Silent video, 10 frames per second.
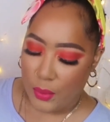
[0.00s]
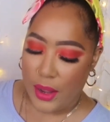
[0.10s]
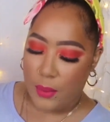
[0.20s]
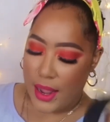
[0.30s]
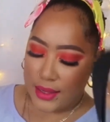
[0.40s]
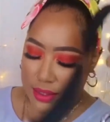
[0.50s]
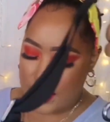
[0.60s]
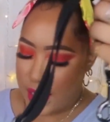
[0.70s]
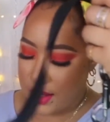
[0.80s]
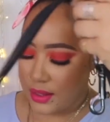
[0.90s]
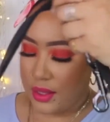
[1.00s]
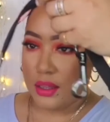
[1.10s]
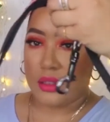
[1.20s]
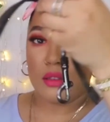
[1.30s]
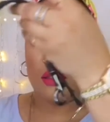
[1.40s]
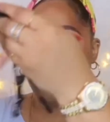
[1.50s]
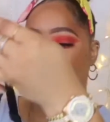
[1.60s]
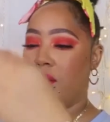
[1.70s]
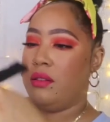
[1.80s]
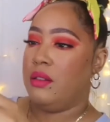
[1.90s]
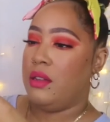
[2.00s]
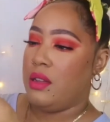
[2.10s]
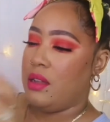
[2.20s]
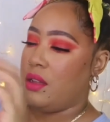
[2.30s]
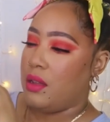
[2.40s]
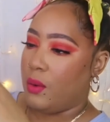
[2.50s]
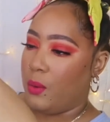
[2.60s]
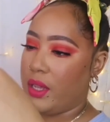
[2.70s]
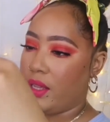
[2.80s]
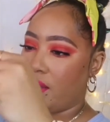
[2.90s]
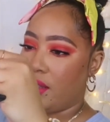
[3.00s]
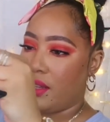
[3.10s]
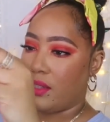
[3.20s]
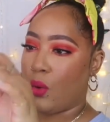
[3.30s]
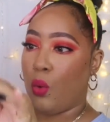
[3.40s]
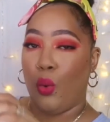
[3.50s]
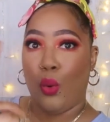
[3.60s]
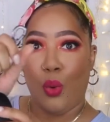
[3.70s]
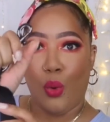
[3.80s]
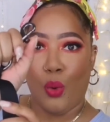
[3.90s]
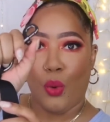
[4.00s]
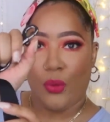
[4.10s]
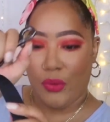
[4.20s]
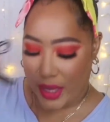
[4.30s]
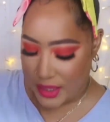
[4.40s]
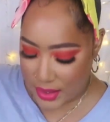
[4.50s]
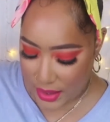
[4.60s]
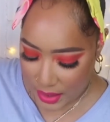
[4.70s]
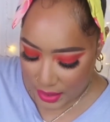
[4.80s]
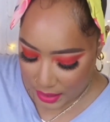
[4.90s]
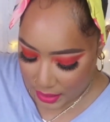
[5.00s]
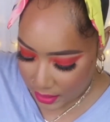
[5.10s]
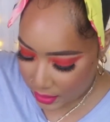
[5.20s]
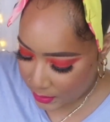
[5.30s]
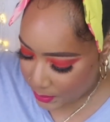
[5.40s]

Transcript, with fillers: Wait, why is this like this? What is this? Ooh, fancy.